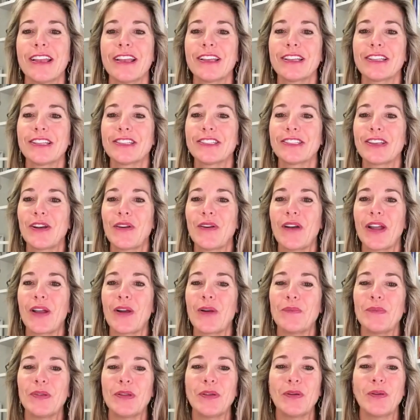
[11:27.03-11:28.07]
So I
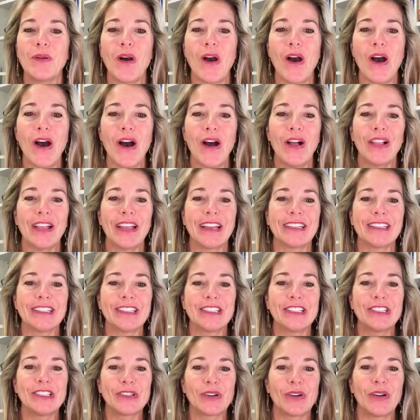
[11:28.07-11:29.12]
hope you all
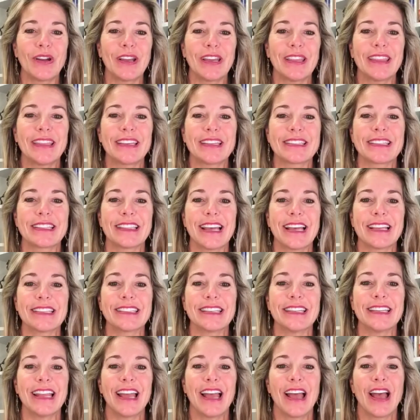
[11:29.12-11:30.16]
enjoy this
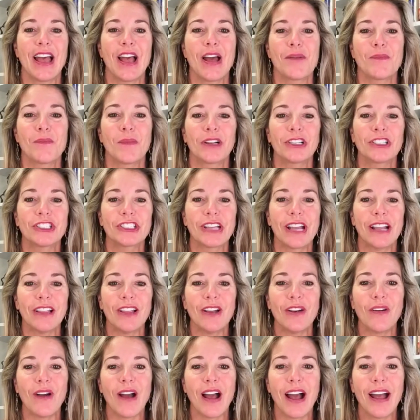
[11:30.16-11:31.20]
lesson.
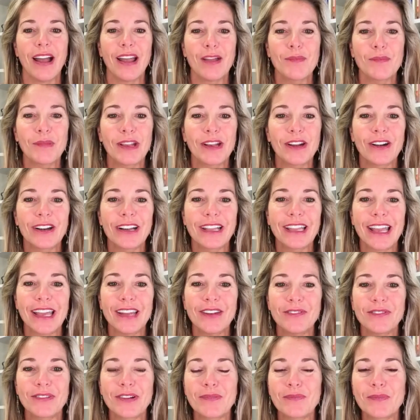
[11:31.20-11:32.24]
Marcello, hi, I'm here again
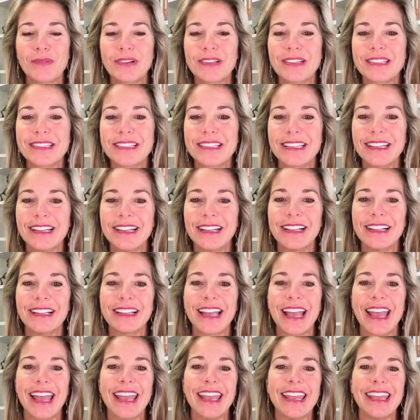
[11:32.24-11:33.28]
from Brazil.
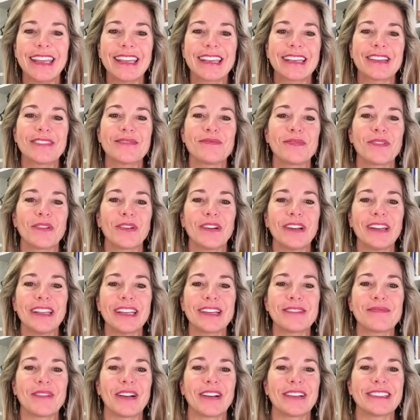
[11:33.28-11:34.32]
Hey, good
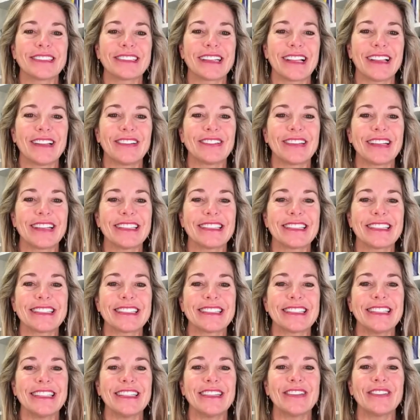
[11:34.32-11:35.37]
morning, Marcello. Nice to
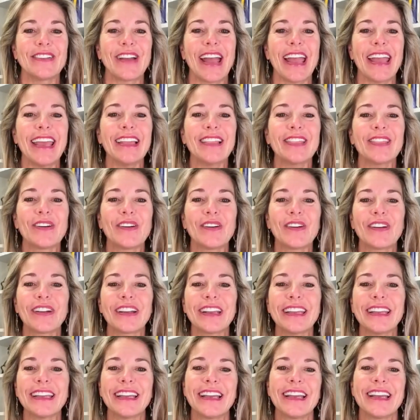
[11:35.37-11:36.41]
see you. Hey,
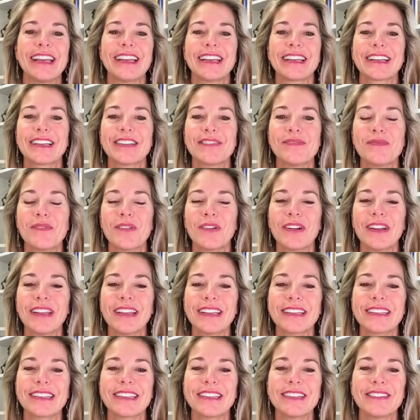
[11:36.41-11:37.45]
Lori, good morning
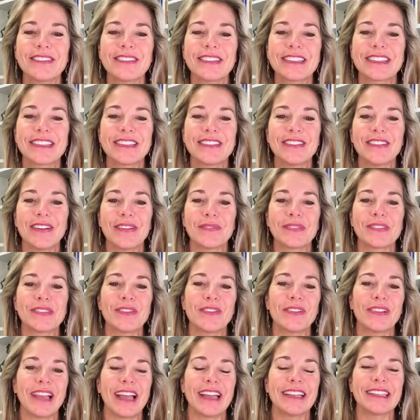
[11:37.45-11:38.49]
to you too. I'm so
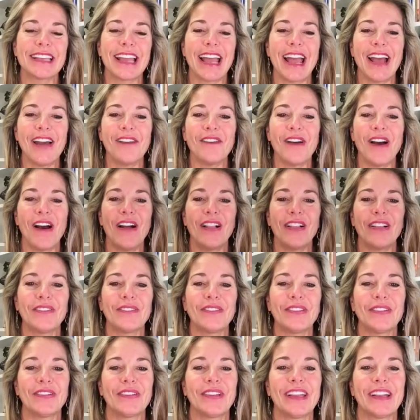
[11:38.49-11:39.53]
glad to have all of
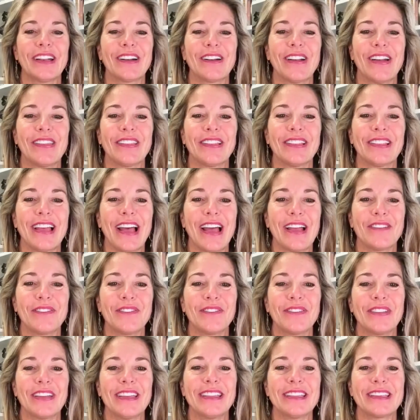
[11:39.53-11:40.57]
you here on the live
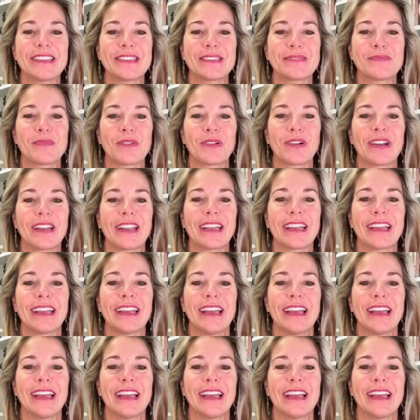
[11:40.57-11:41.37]
feed this morning.